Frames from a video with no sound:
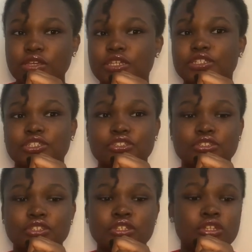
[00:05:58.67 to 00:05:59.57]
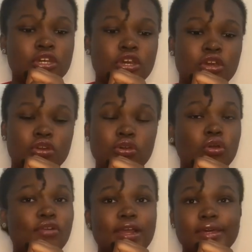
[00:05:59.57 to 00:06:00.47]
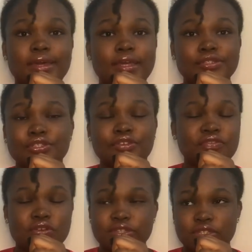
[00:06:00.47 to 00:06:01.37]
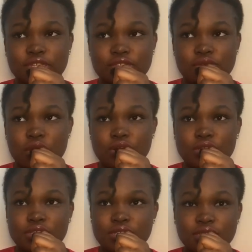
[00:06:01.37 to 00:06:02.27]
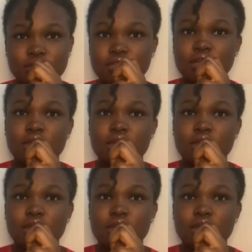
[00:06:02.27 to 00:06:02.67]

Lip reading: You can just go right ahead to your 14 days quarantine.